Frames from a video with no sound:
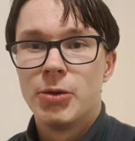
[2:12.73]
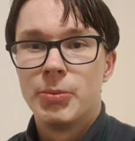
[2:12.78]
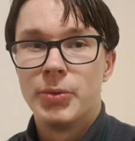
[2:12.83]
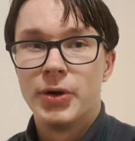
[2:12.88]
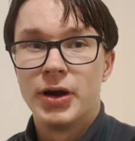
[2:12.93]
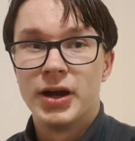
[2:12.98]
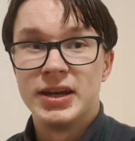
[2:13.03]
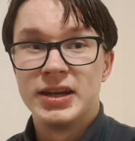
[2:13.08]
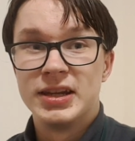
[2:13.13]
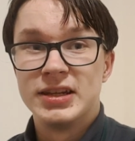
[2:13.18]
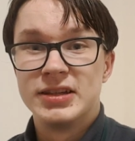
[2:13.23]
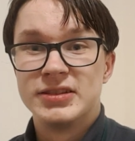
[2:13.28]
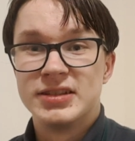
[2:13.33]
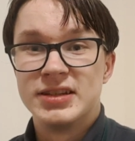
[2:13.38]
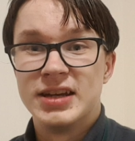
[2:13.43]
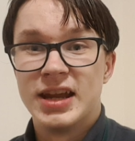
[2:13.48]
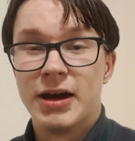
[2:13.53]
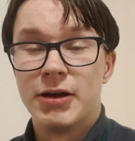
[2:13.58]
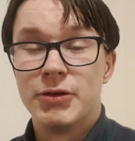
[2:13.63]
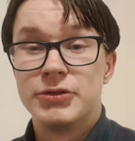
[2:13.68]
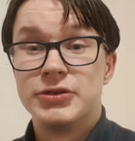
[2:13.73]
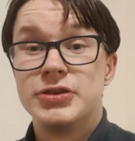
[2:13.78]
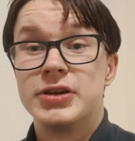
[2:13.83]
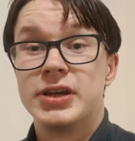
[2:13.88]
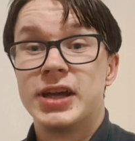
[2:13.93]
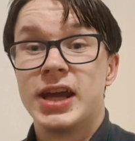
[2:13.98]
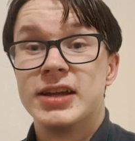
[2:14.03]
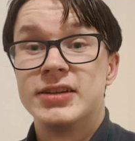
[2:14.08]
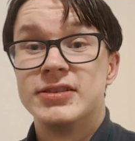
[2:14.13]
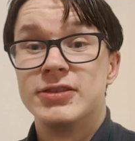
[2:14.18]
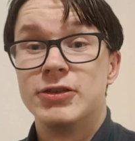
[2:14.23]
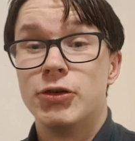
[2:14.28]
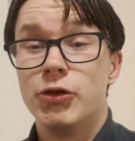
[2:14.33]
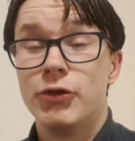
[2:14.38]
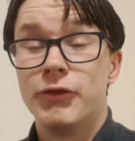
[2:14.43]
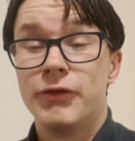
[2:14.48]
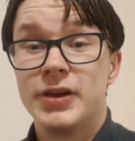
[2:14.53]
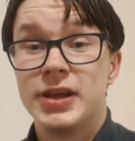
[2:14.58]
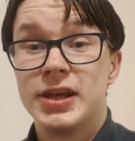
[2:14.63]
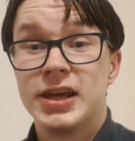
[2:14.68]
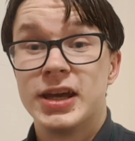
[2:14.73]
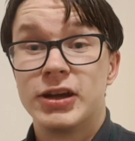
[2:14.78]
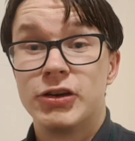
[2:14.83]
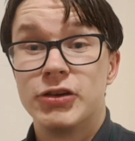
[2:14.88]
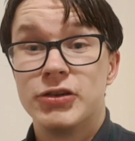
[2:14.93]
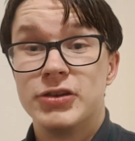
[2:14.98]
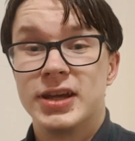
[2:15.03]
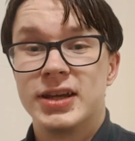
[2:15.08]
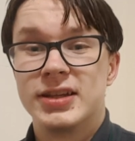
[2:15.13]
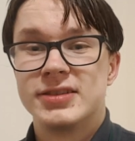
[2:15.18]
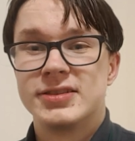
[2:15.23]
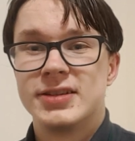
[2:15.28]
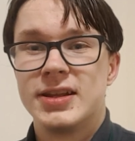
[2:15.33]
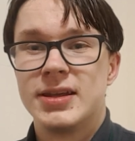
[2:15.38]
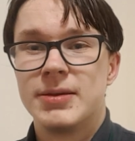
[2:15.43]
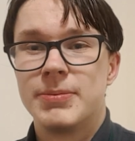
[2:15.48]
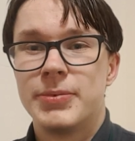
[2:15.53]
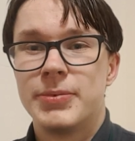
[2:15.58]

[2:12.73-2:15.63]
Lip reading: But I need now to get, hopefully, a good night's sleep.